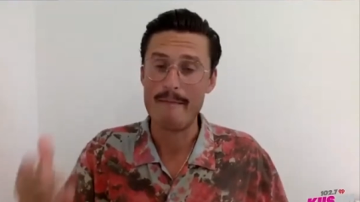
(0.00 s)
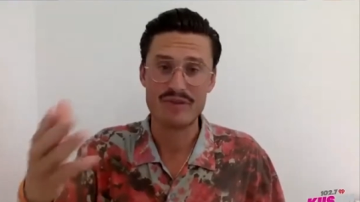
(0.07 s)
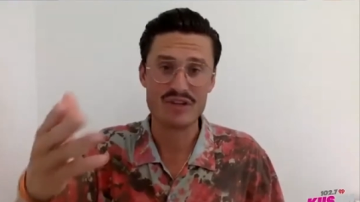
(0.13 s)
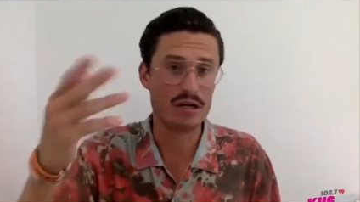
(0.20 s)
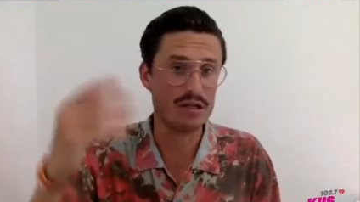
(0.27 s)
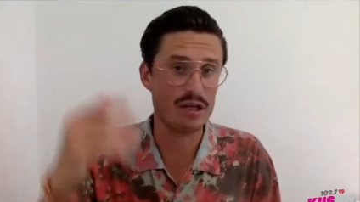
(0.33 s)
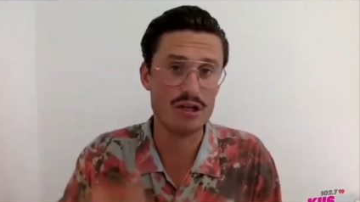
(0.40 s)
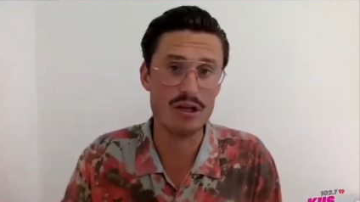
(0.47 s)

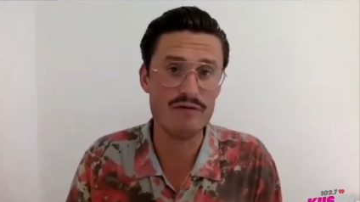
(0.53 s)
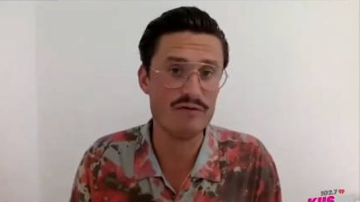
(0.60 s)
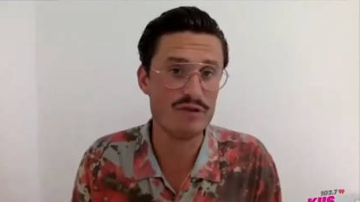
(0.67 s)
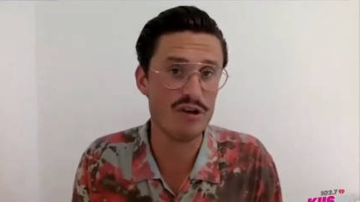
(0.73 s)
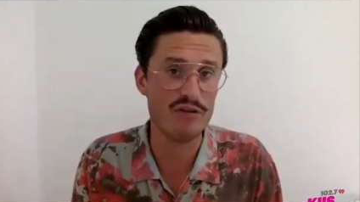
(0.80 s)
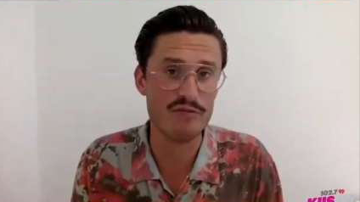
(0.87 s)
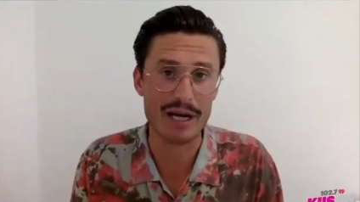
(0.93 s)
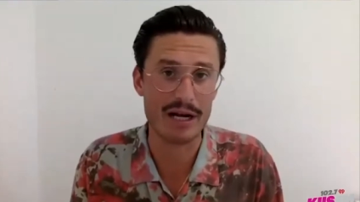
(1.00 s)
Tanya, you
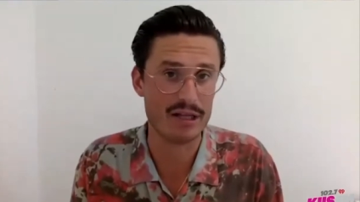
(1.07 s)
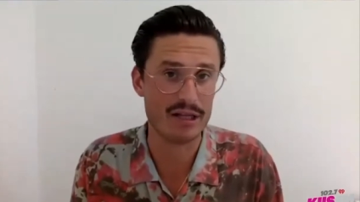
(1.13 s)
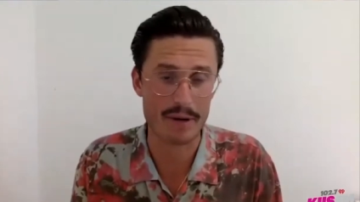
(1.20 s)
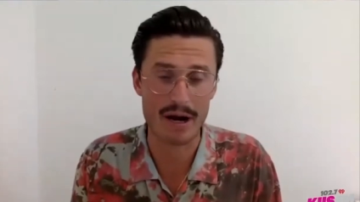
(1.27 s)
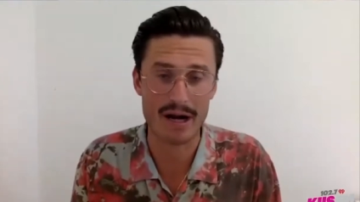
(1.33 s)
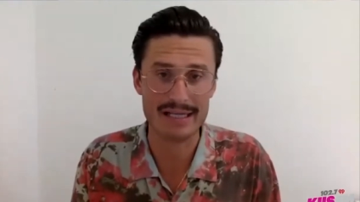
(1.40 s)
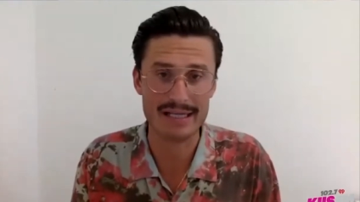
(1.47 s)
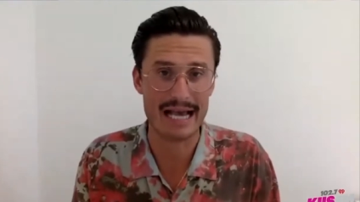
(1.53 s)
you've been on the
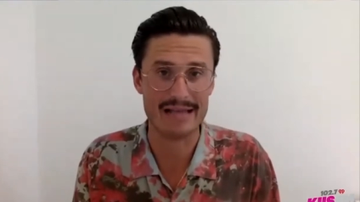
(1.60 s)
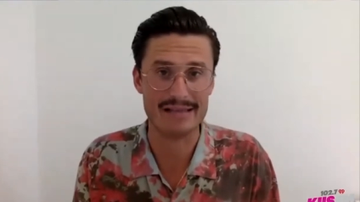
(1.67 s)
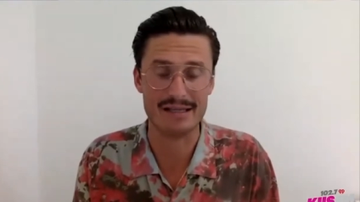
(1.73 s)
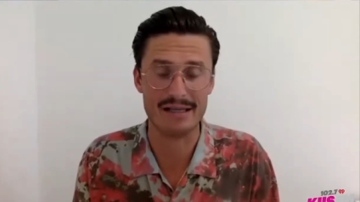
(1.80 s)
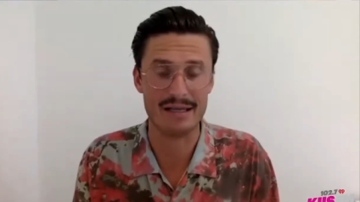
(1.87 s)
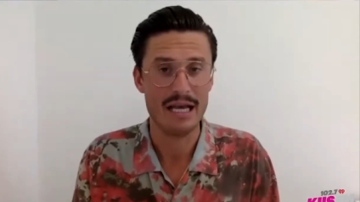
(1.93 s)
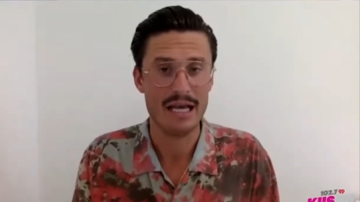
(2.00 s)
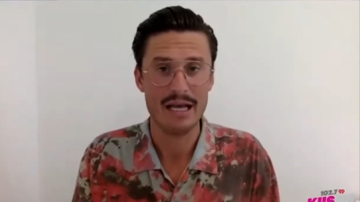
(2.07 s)
podcast and
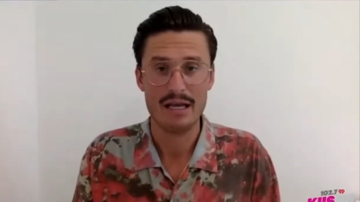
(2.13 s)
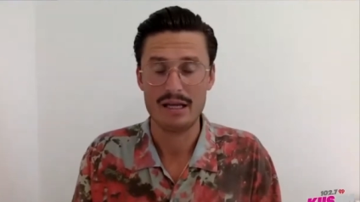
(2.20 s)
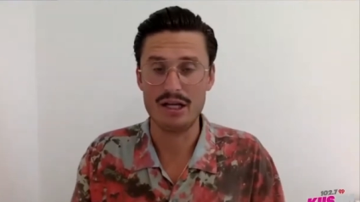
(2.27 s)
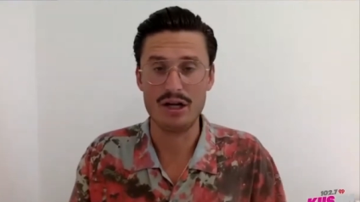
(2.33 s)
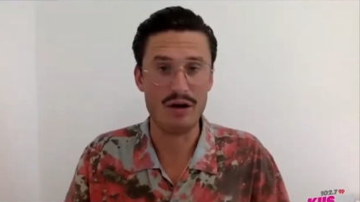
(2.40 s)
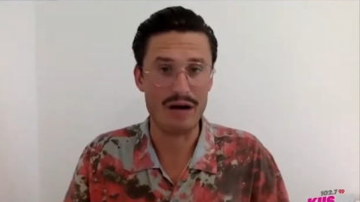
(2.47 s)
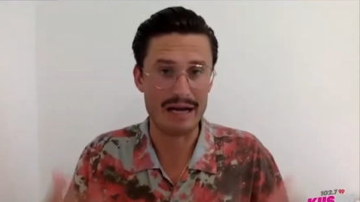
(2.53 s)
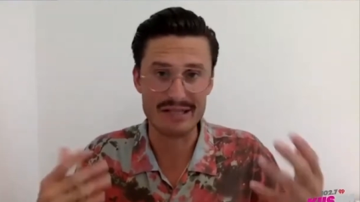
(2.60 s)
you
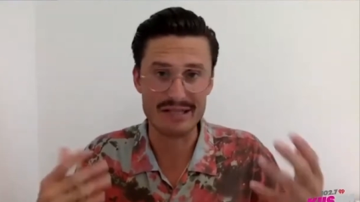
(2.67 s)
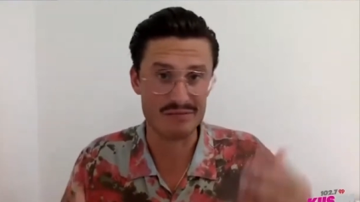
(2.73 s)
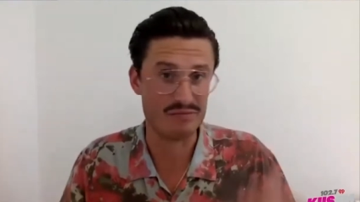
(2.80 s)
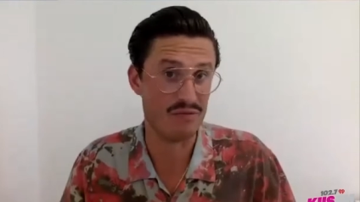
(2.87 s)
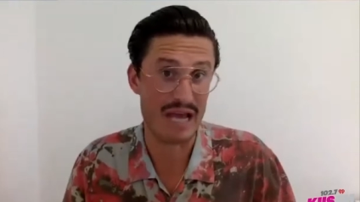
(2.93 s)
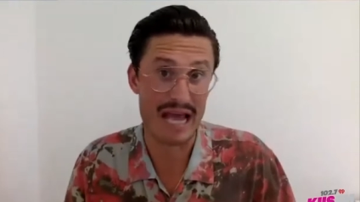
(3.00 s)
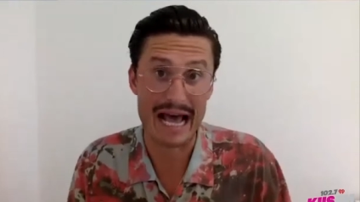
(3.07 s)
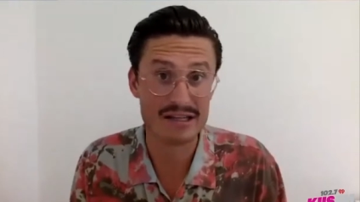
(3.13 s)
know, I just
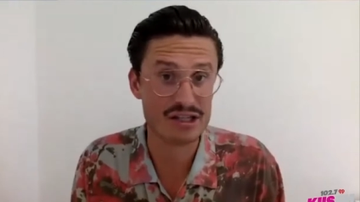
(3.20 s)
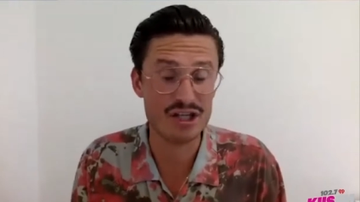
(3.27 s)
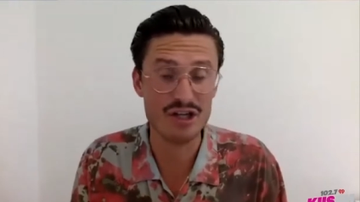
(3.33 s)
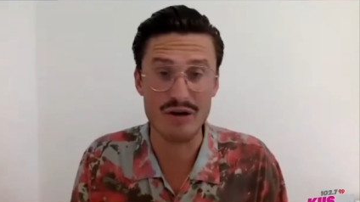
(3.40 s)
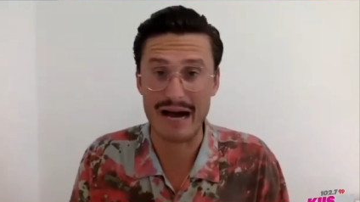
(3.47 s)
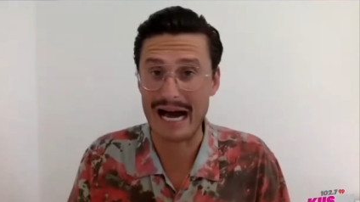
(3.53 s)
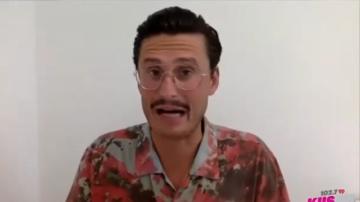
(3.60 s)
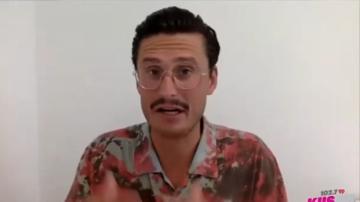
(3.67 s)
asked
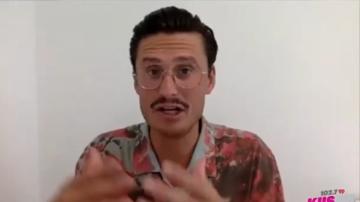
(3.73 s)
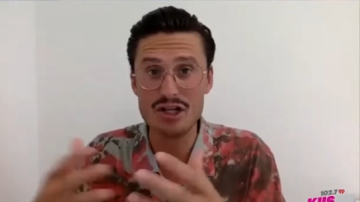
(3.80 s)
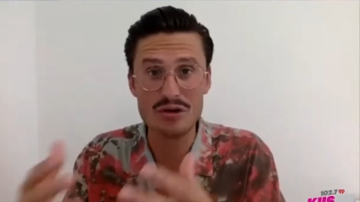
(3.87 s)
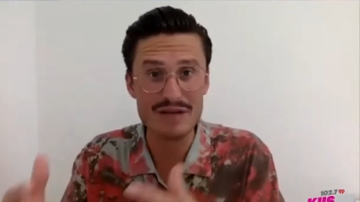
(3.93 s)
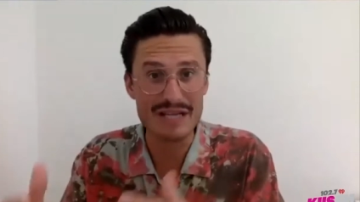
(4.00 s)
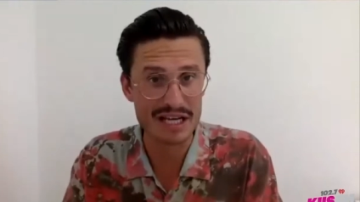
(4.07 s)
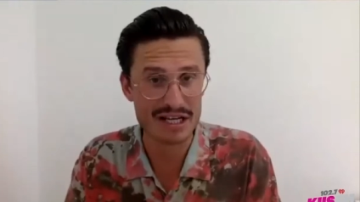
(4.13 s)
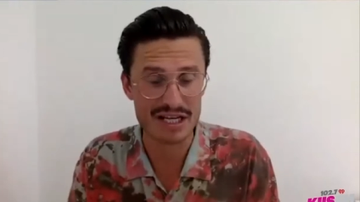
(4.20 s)
you, how did you
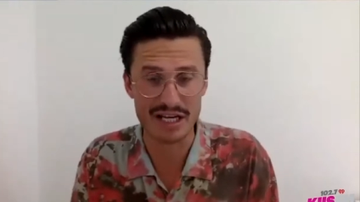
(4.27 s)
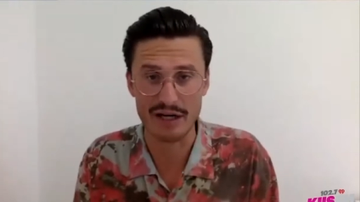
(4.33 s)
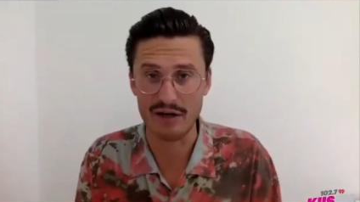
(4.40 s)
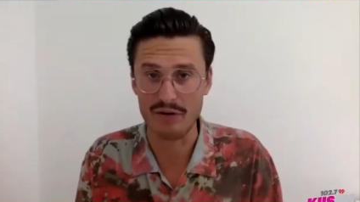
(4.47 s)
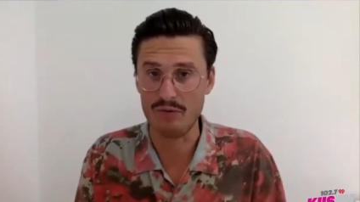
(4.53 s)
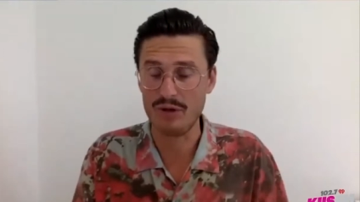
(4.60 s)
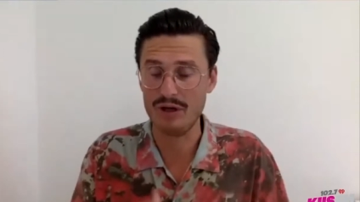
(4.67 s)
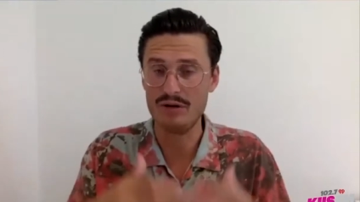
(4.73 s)
get here?
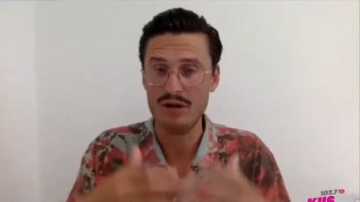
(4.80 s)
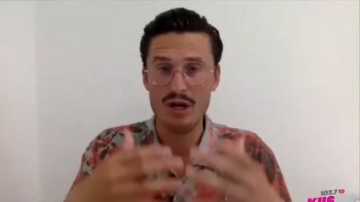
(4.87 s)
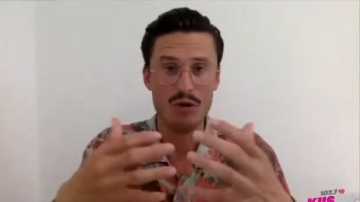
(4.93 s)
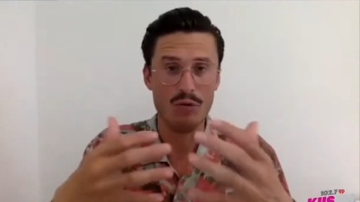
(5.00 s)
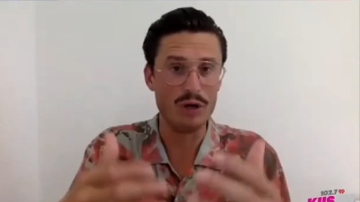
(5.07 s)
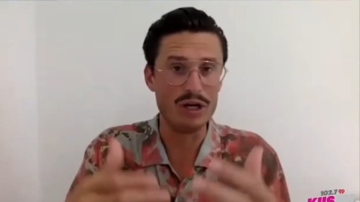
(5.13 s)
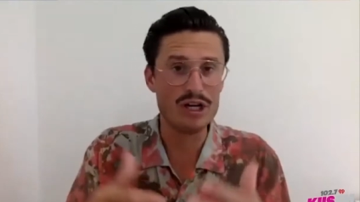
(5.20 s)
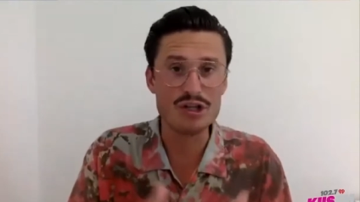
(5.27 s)
What
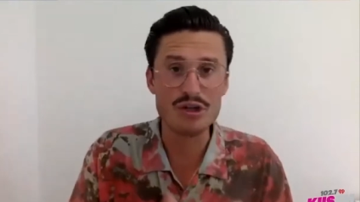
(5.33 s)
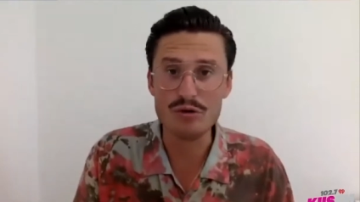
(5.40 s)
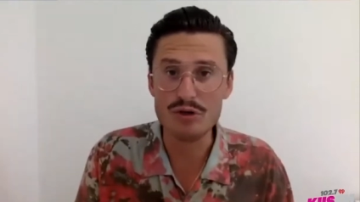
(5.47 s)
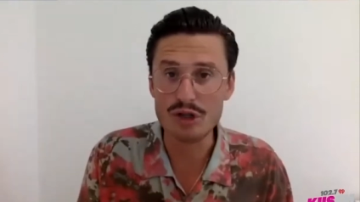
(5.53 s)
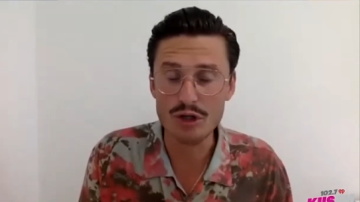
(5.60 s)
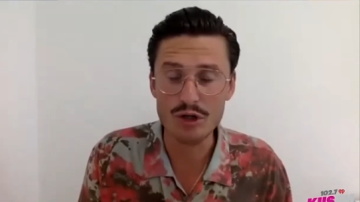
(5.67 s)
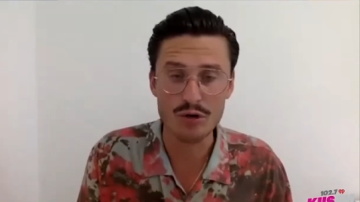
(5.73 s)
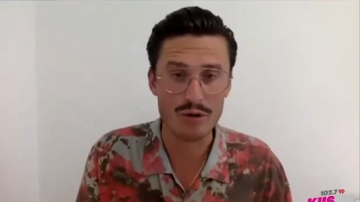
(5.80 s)
what did you
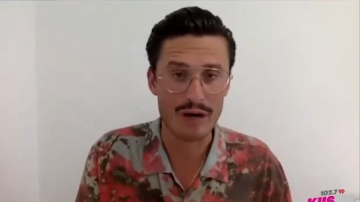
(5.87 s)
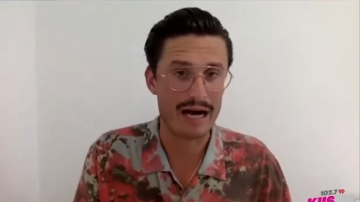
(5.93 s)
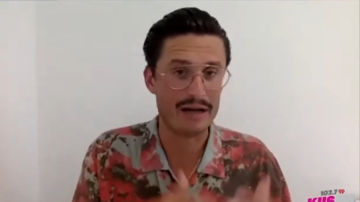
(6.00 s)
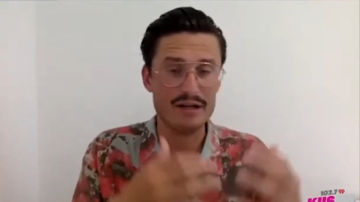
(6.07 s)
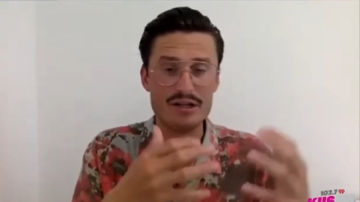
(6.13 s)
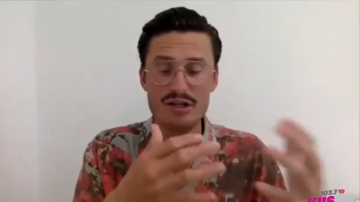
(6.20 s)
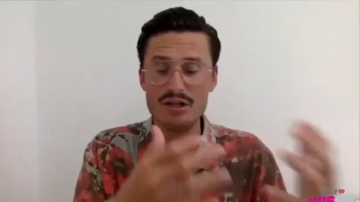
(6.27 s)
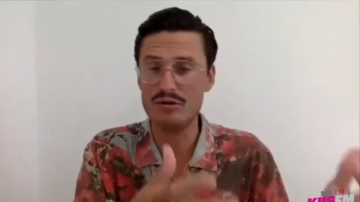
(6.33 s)
do? How
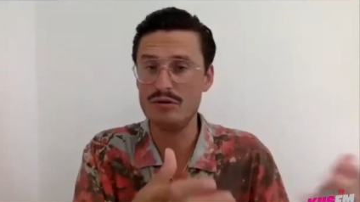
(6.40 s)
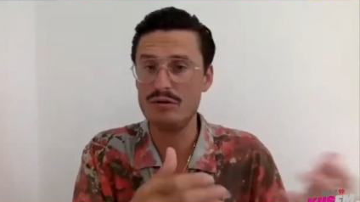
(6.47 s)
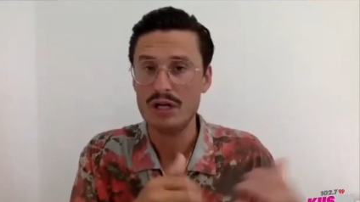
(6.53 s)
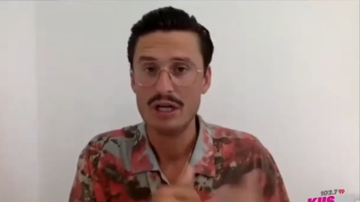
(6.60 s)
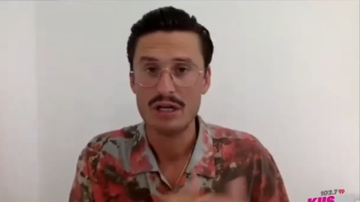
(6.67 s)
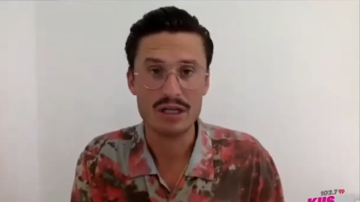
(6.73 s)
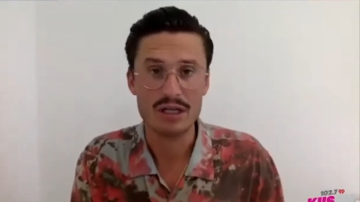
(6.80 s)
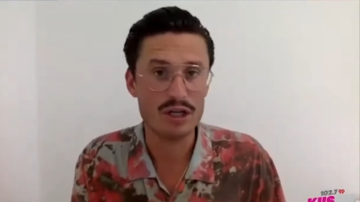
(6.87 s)
did you,
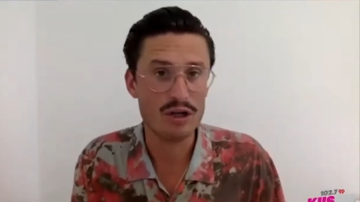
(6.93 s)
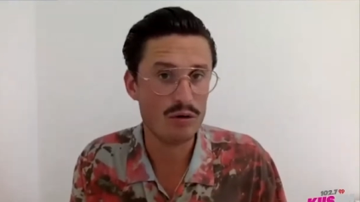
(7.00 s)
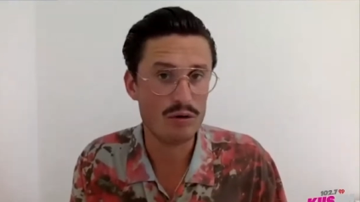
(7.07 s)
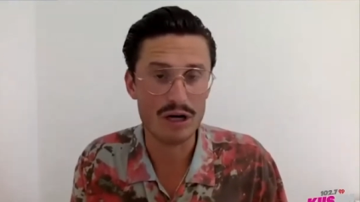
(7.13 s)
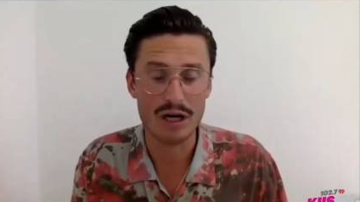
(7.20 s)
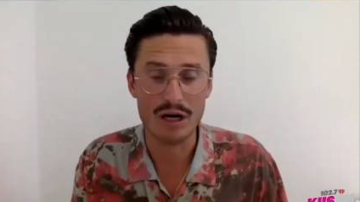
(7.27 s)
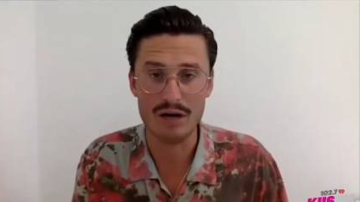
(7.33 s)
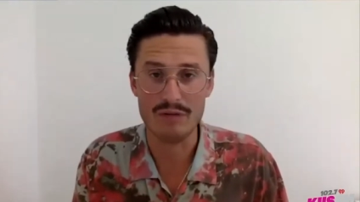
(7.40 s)
you know,
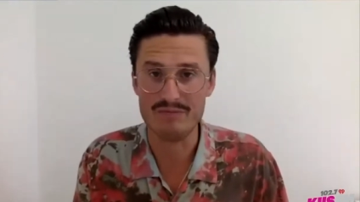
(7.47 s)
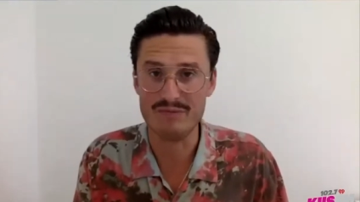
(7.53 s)
uh,